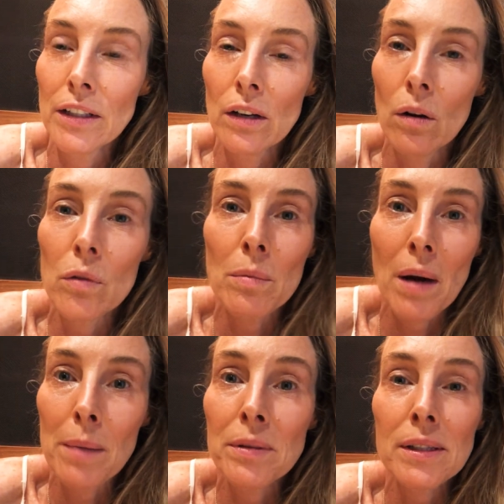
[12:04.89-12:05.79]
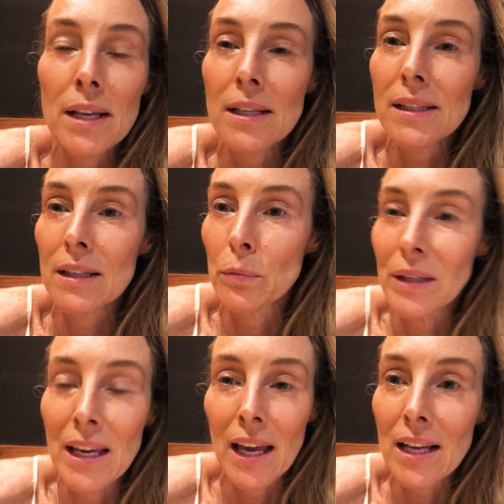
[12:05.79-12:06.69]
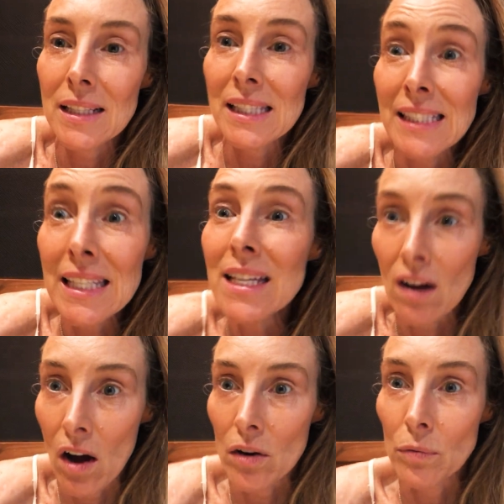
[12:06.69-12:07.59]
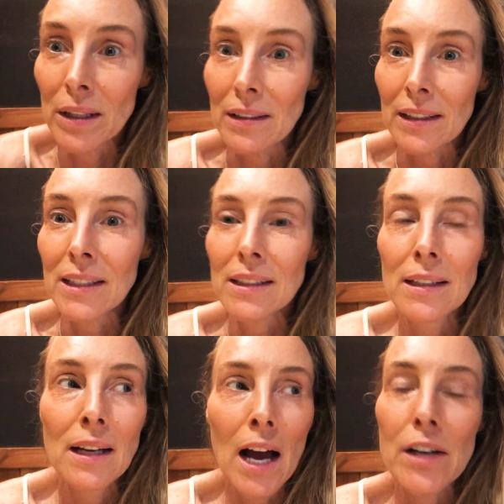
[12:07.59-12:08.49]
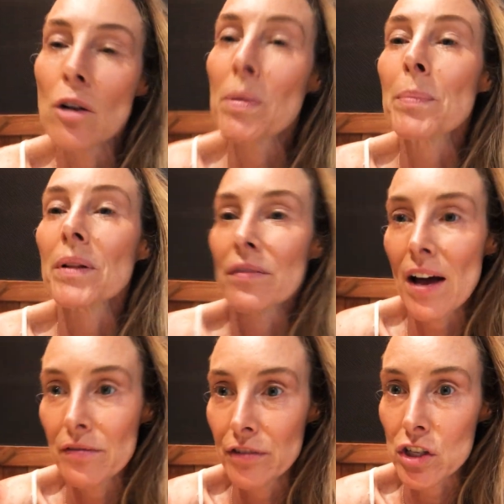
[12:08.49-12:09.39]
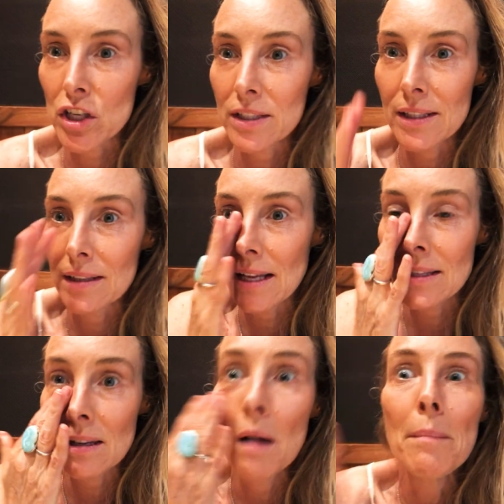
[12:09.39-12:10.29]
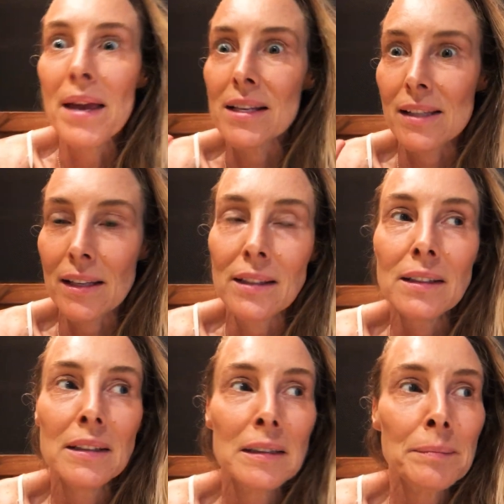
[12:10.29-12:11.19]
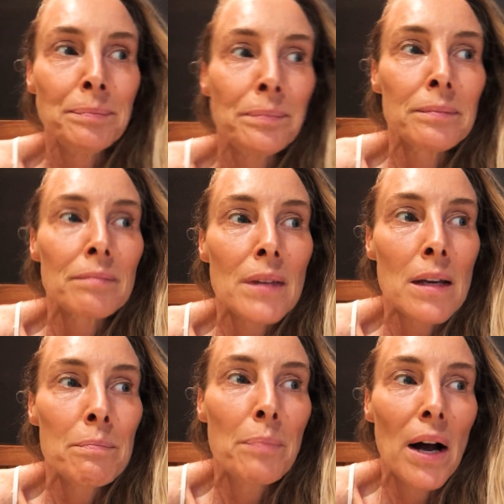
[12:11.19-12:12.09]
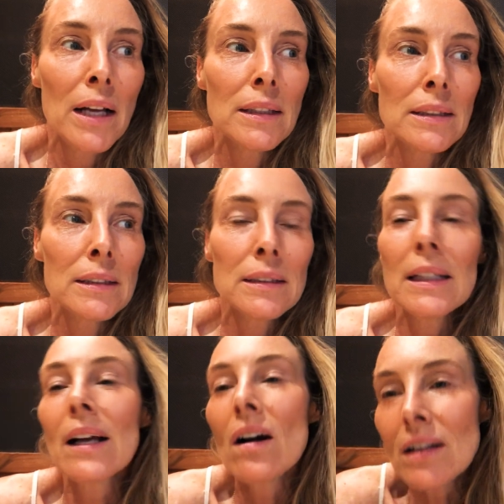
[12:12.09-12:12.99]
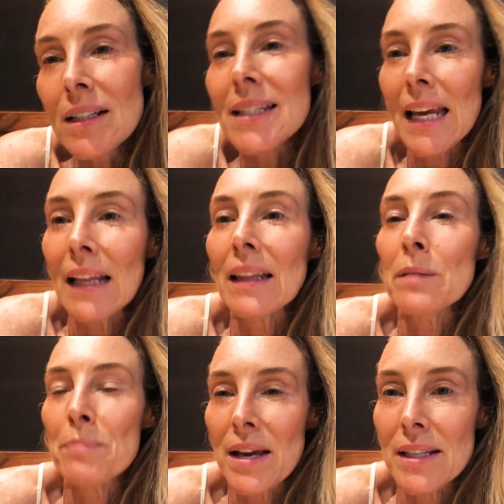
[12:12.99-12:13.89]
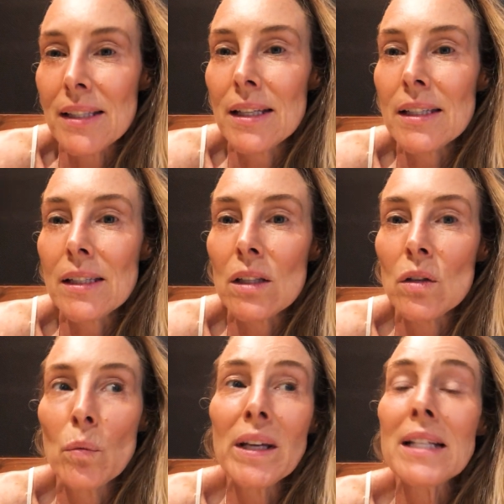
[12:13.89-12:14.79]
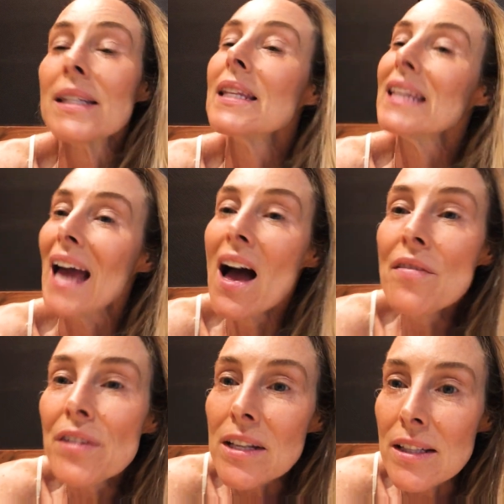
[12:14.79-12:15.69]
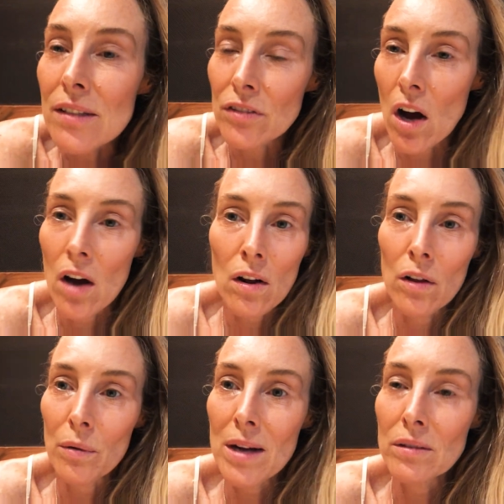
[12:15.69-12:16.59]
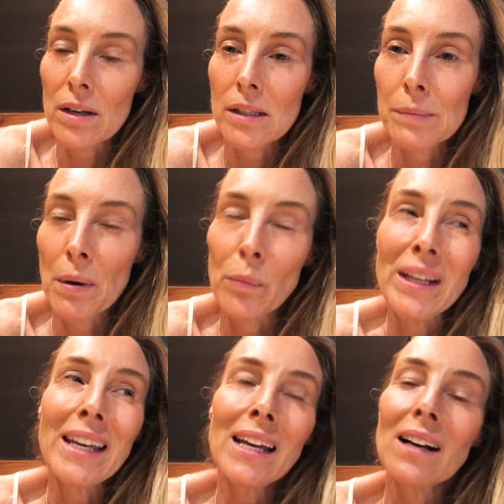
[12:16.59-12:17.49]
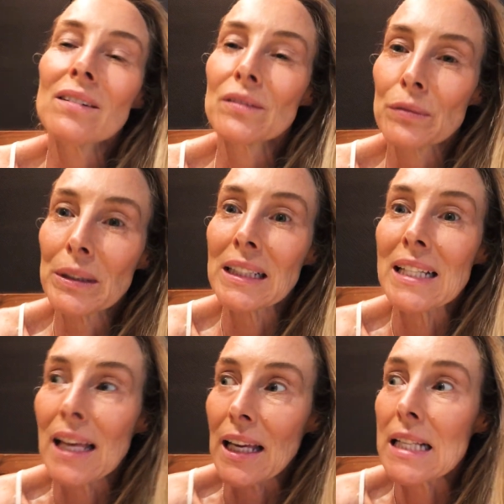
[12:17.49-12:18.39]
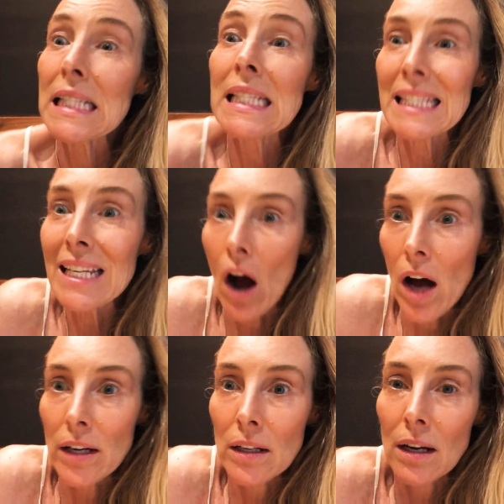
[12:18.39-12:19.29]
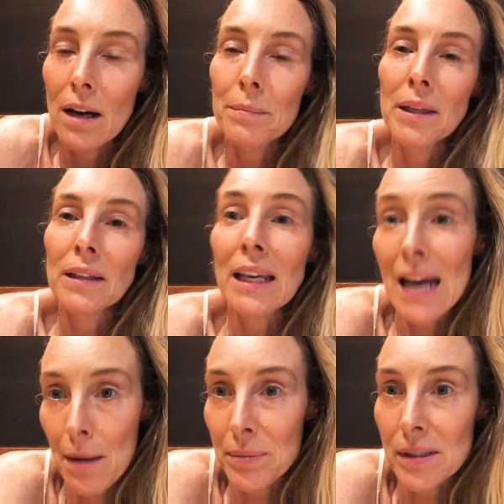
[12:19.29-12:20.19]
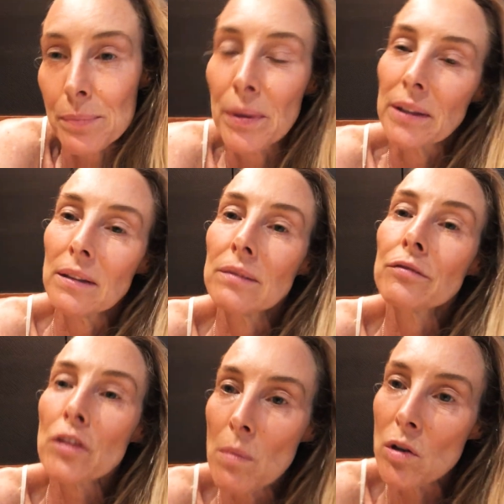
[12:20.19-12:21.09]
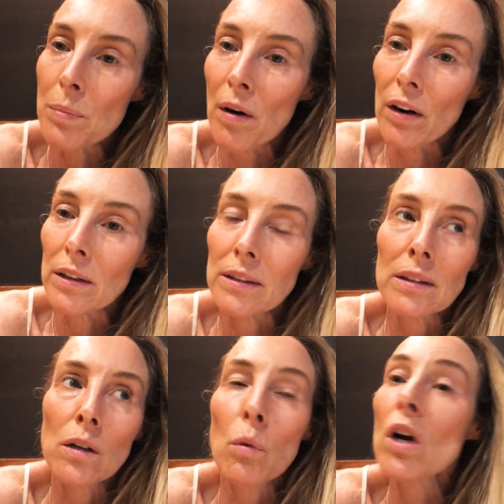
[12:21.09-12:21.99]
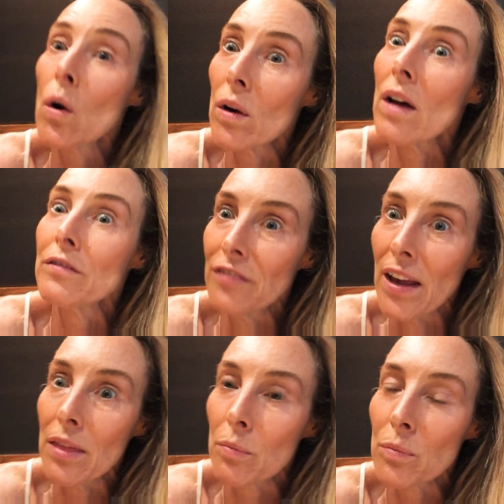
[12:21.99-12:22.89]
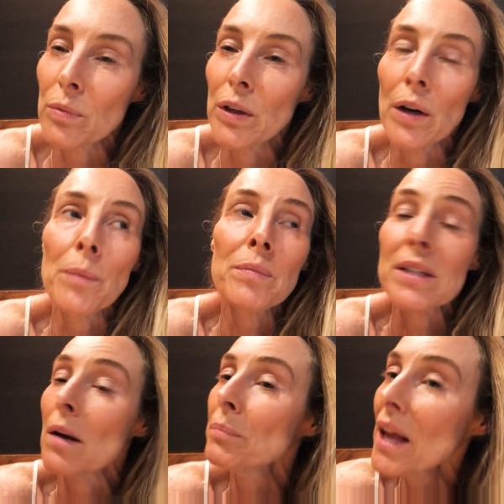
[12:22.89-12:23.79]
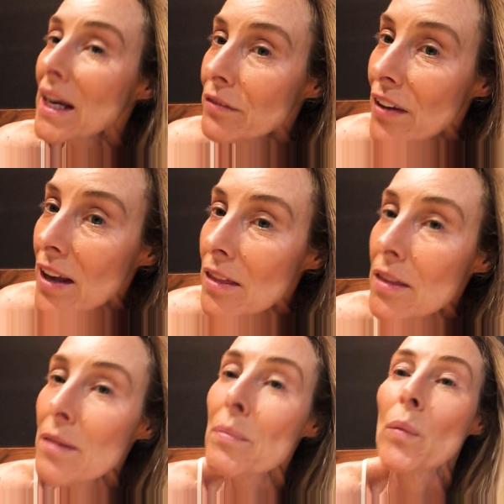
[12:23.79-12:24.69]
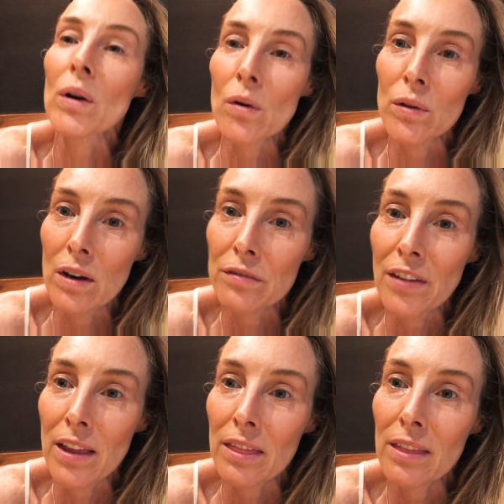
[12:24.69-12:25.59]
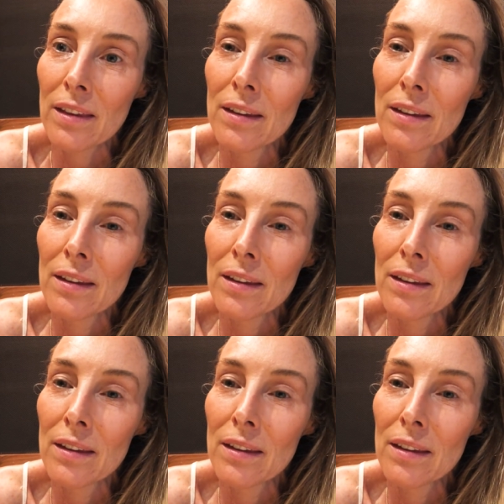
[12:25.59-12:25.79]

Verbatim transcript: you know, the Bible says that we can't see God really. I know people have had visions, and that's amazing. But like on a daily basis, we can see the evidence of God all around us, but we can't really like see God. I mean, it happens, but for the most part, we're going on faith, you know? It's not blind faith, but we're going on faith.